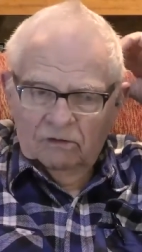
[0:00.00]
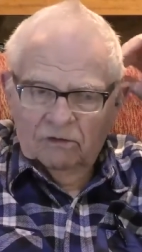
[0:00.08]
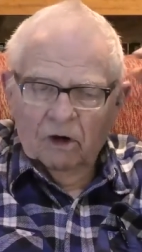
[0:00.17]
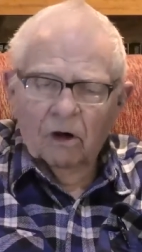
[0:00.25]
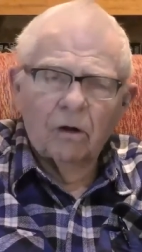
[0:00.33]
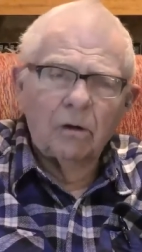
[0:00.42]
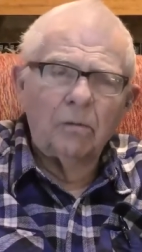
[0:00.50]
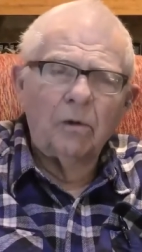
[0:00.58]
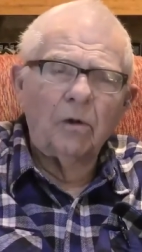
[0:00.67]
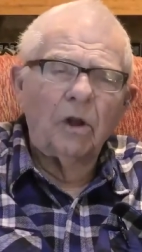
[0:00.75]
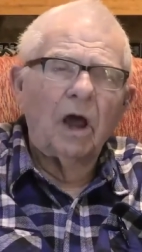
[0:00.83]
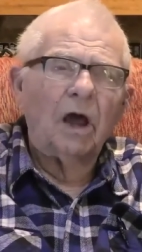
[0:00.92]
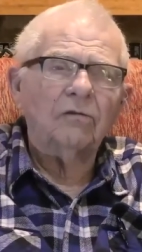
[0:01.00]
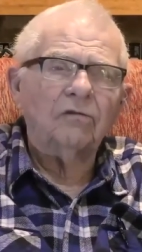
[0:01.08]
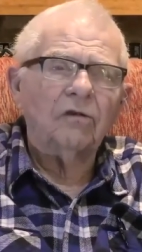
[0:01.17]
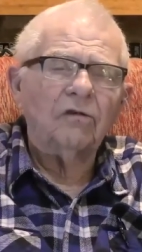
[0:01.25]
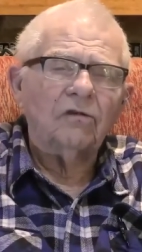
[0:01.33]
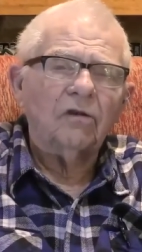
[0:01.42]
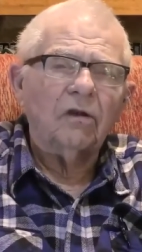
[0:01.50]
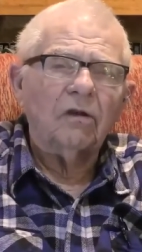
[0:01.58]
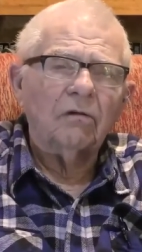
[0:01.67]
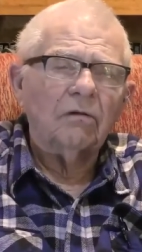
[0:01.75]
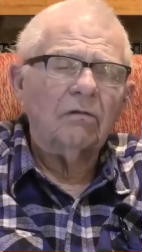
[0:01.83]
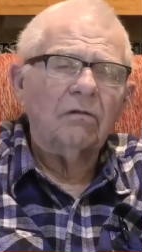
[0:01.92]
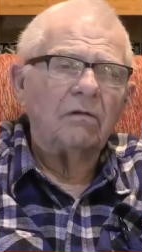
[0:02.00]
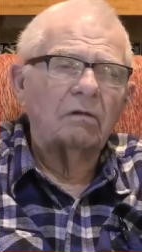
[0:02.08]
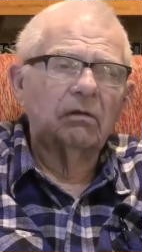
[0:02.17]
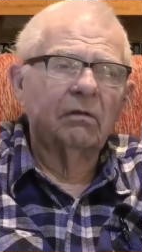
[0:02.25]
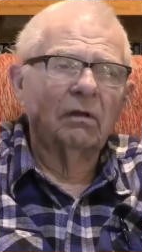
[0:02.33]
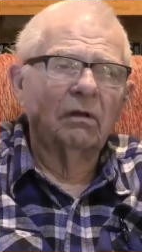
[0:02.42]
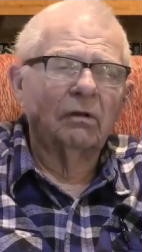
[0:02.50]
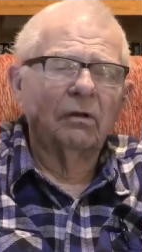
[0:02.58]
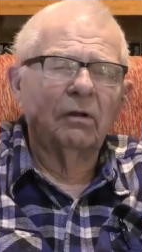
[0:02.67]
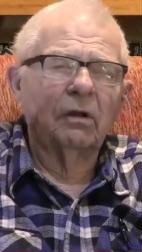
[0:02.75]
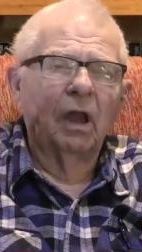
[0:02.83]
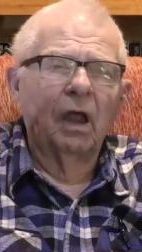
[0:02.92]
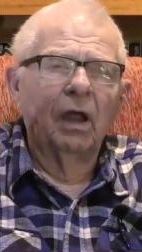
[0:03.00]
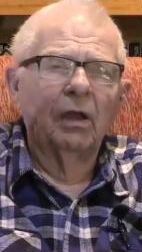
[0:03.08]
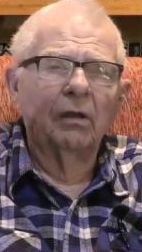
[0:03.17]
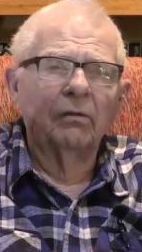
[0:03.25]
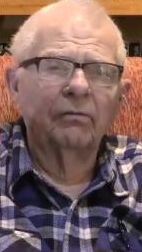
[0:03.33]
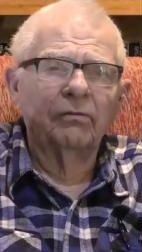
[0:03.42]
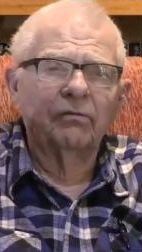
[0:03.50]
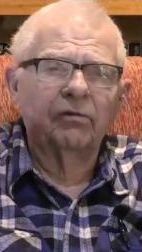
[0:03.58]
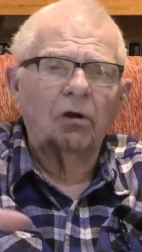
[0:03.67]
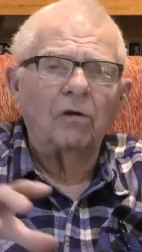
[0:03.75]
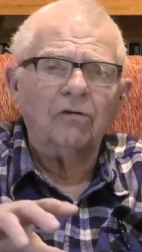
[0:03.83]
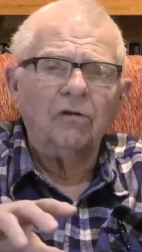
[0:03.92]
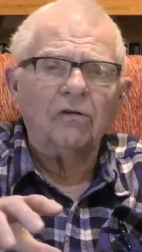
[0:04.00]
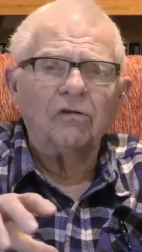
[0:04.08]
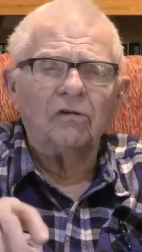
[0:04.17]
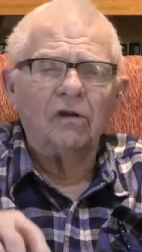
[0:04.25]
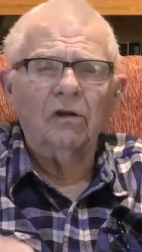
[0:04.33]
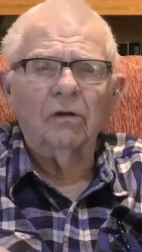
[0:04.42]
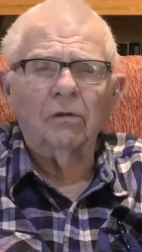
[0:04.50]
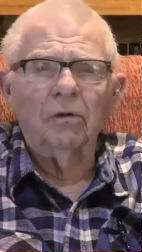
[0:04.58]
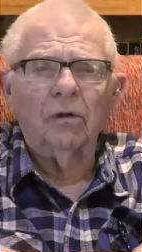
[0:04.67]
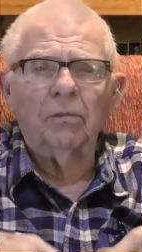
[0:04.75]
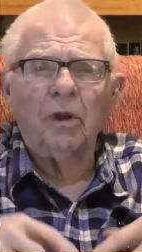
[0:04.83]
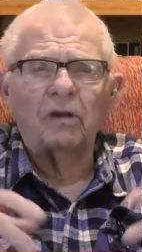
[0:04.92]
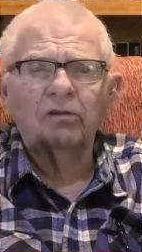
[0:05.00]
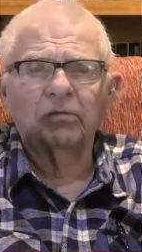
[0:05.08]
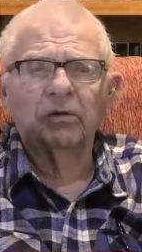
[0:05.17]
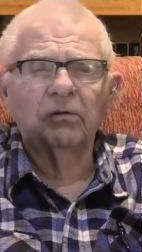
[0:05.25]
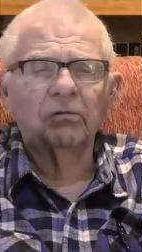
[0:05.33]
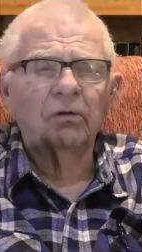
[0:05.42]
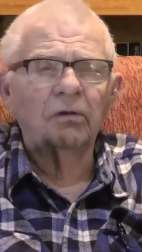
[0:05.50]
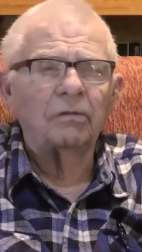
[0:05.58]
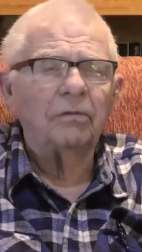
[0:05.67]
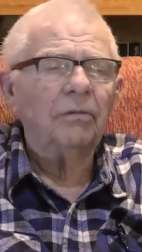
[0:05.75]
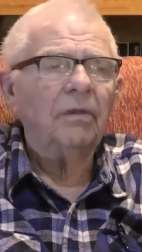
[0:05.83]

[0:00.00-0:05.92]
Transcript: charitable lodges, the decline of churches and the replacement with